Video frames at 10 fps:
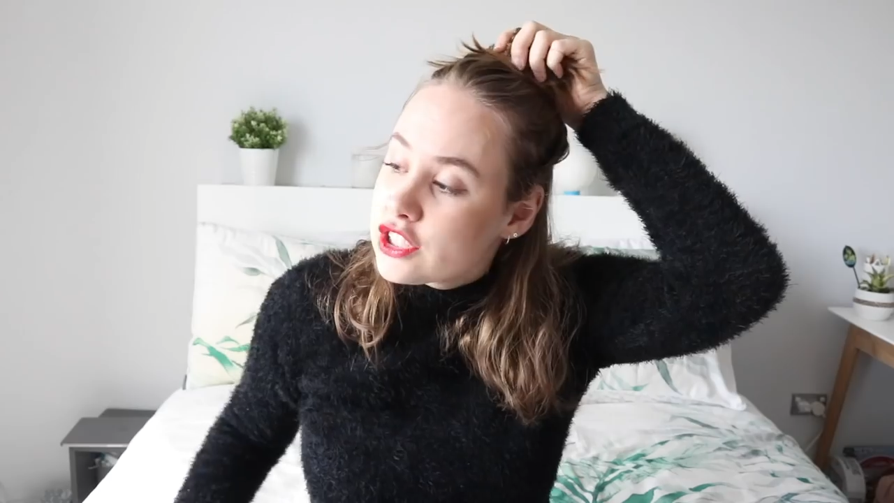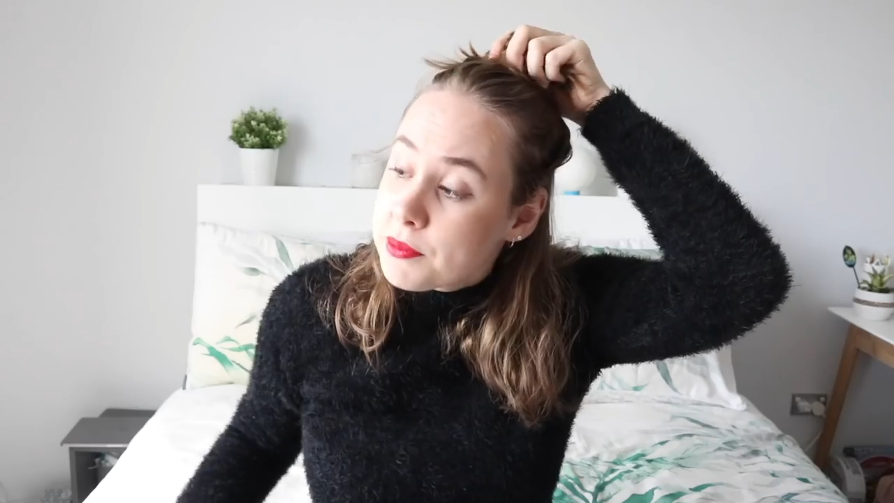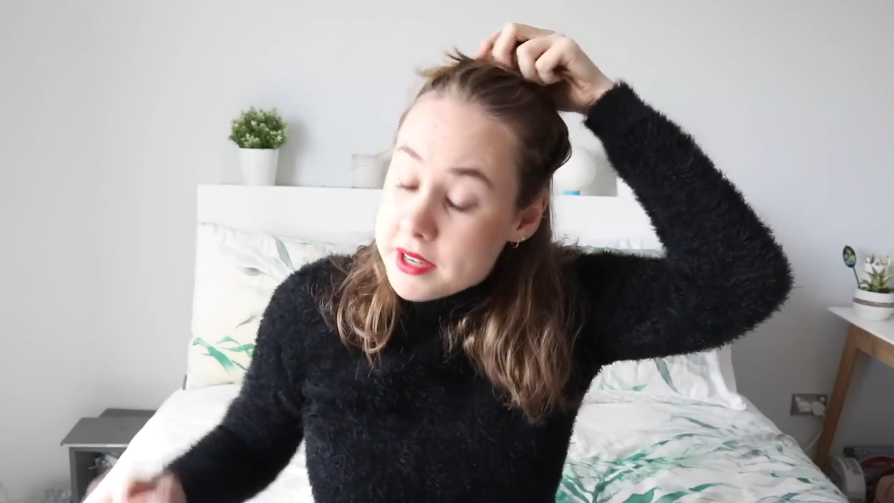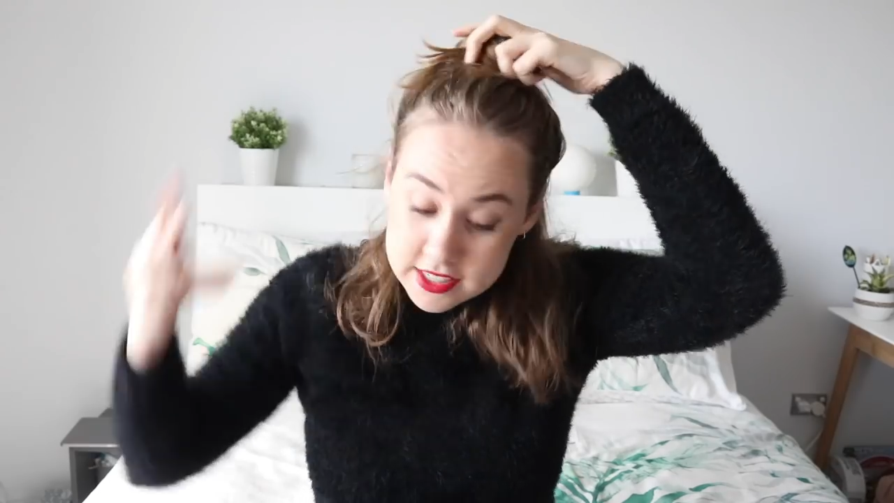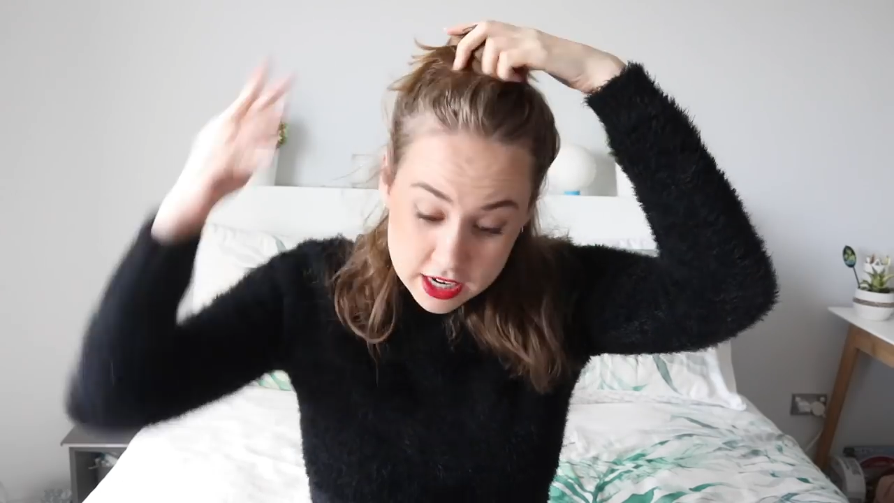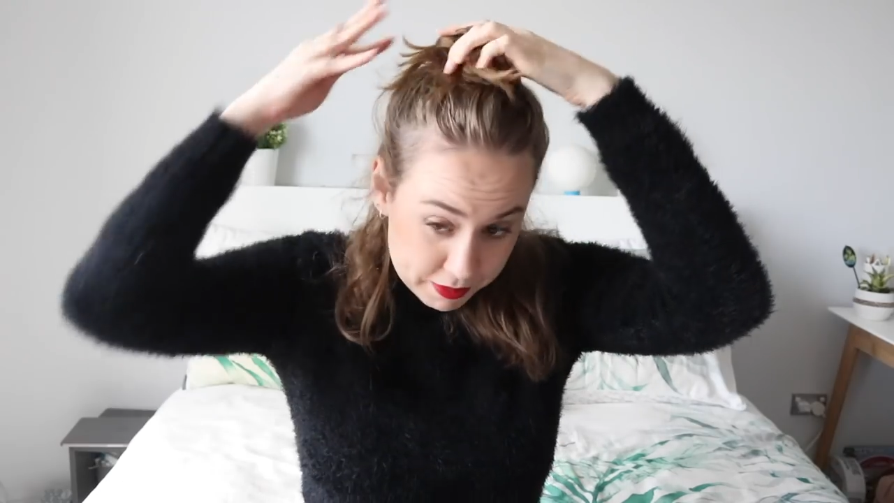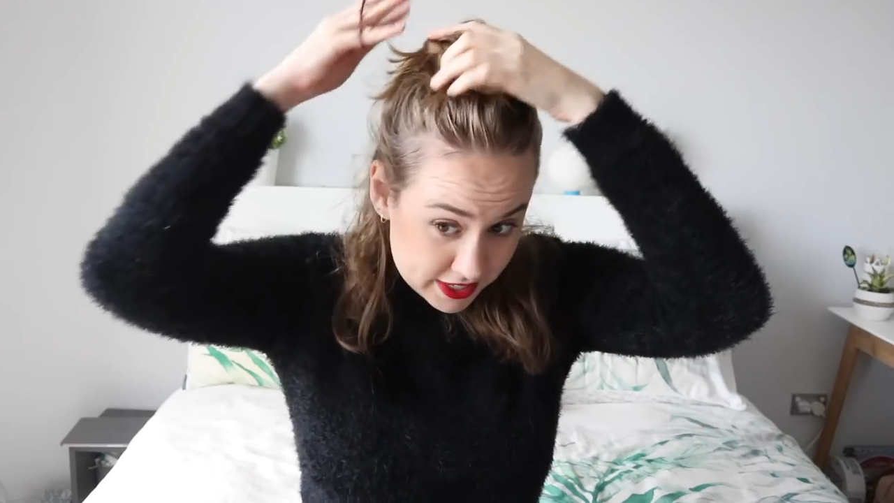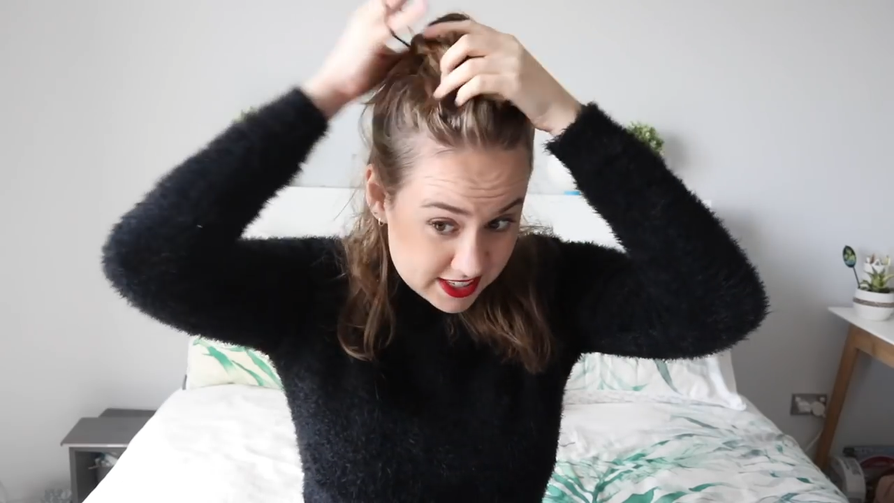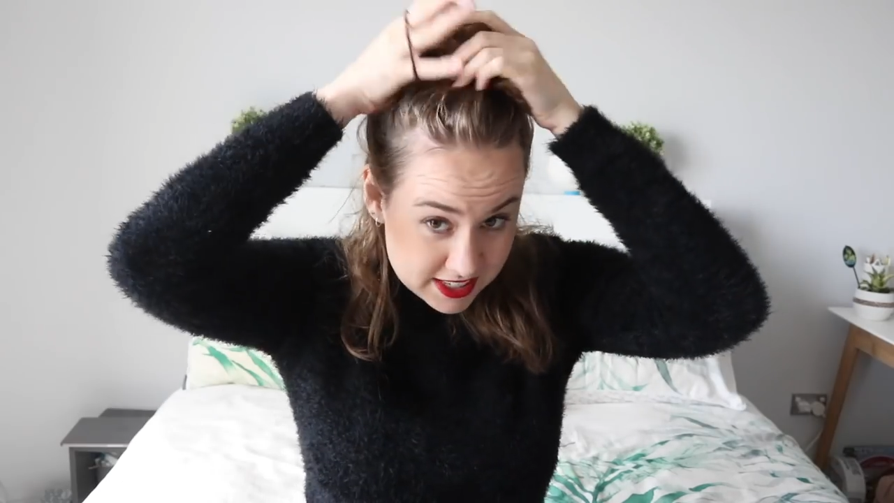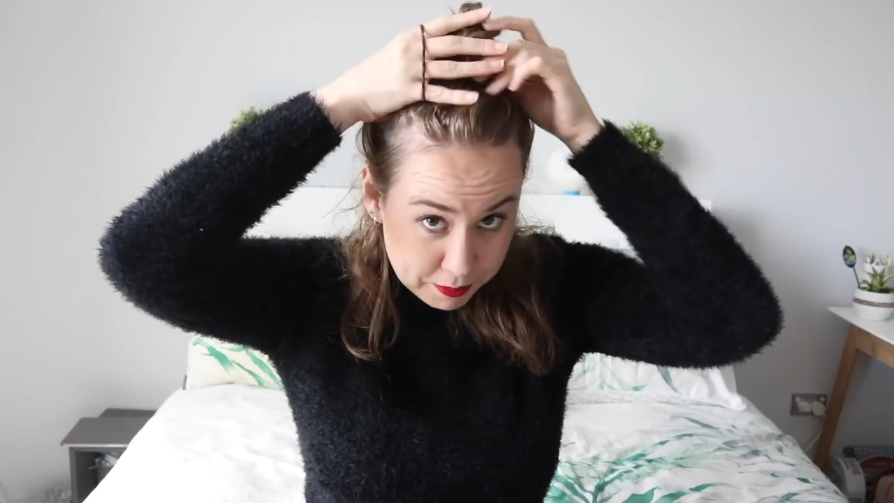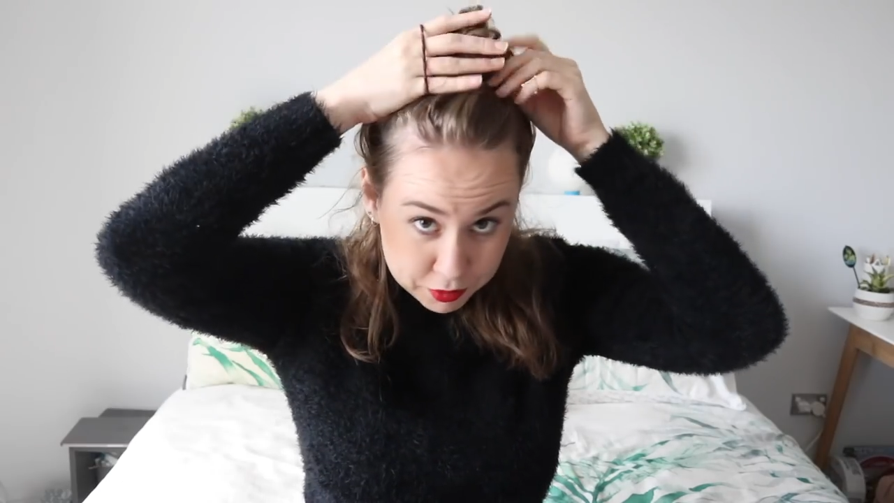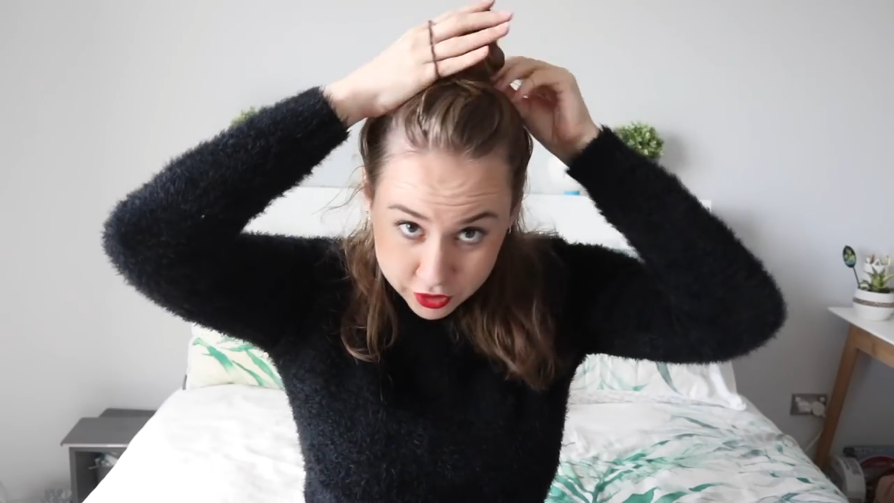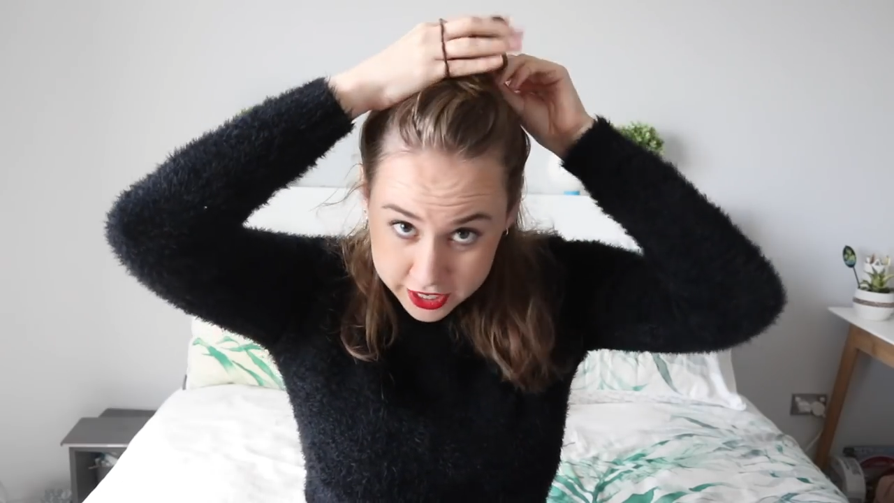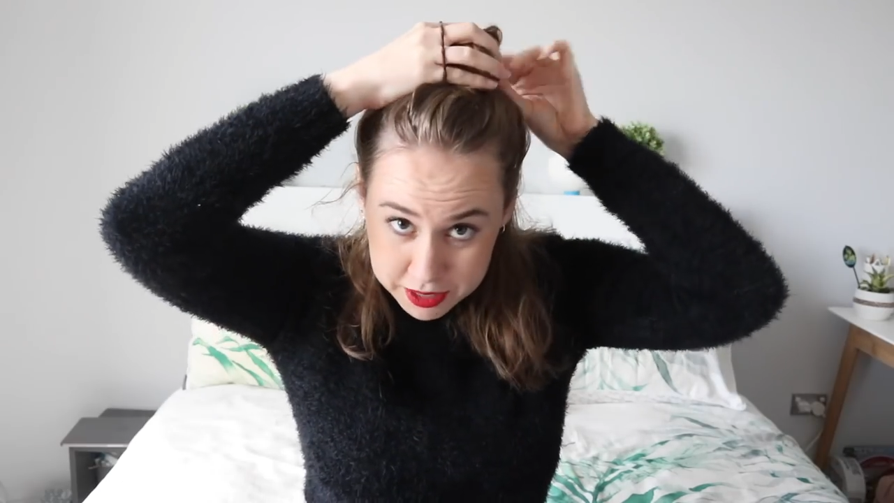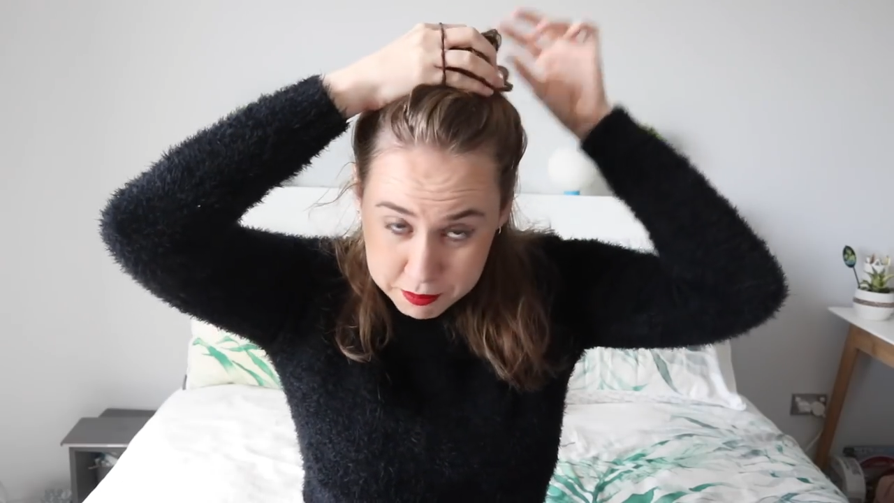and so I'm gonna start by
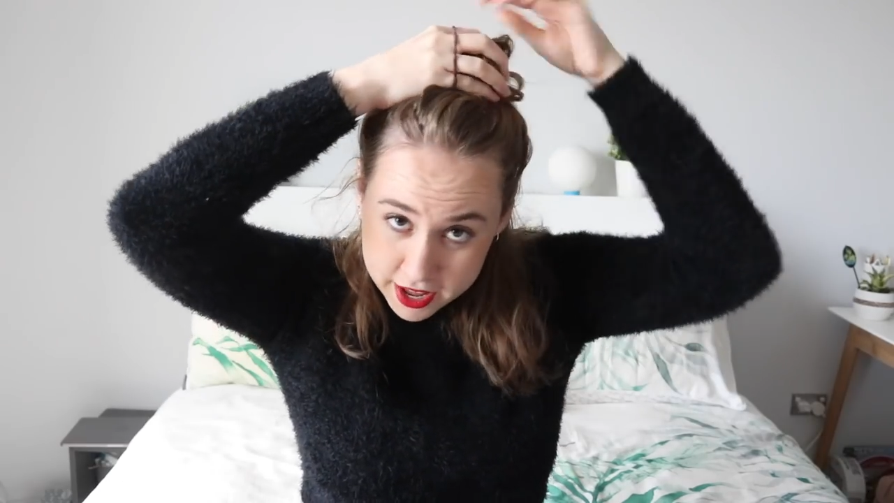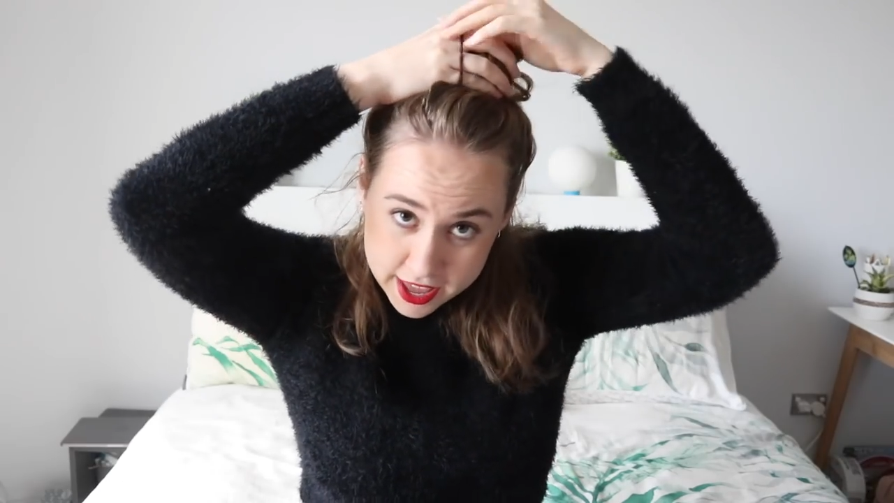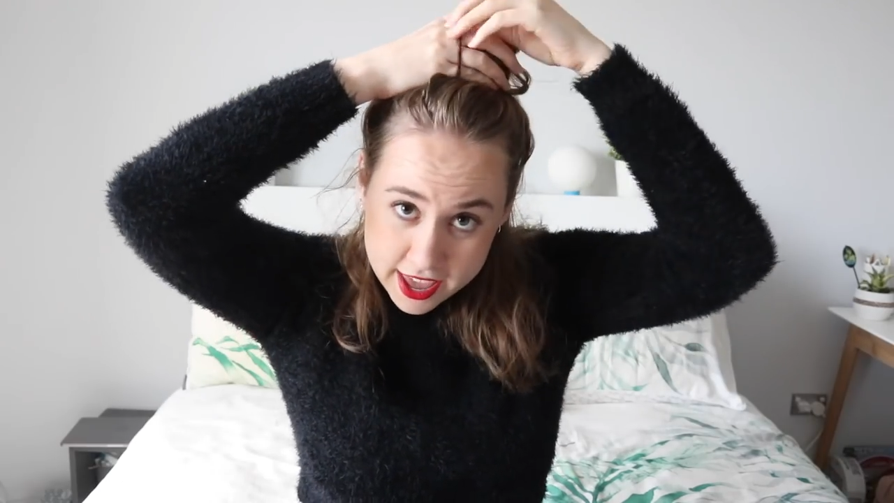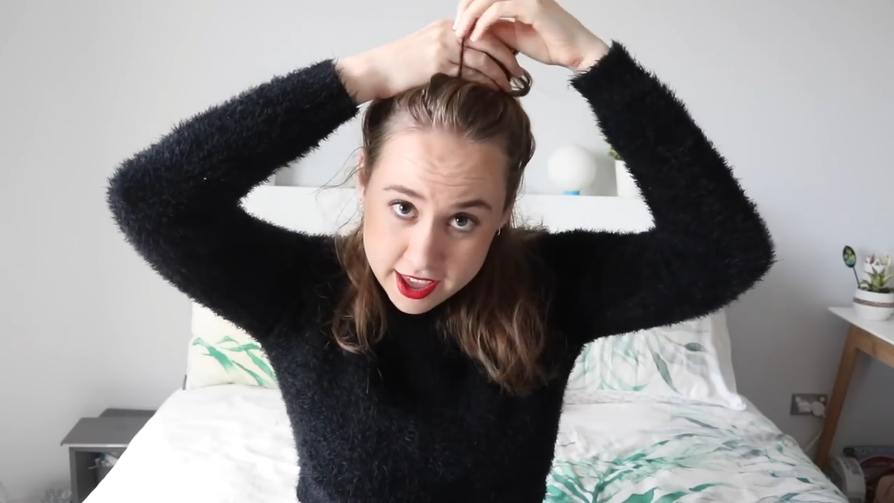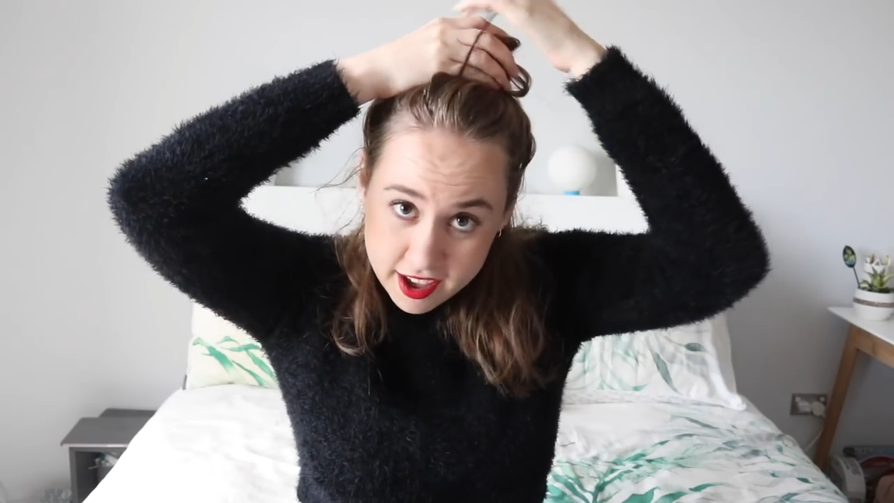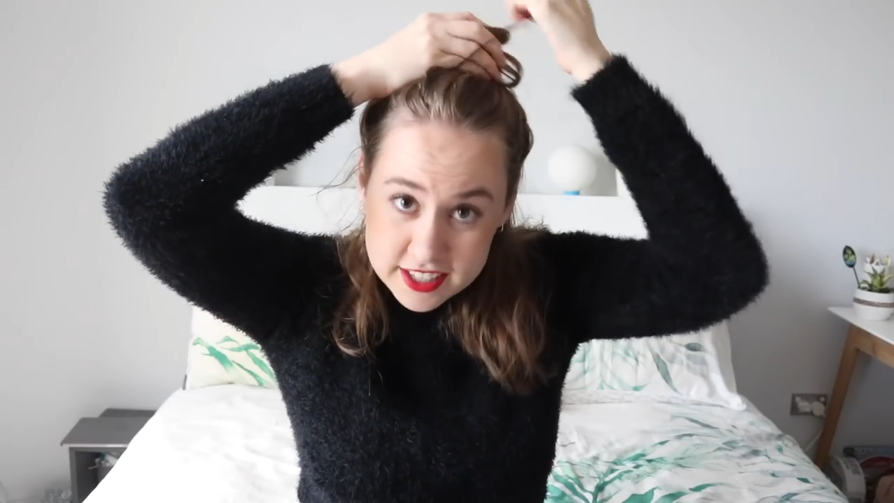separating my hair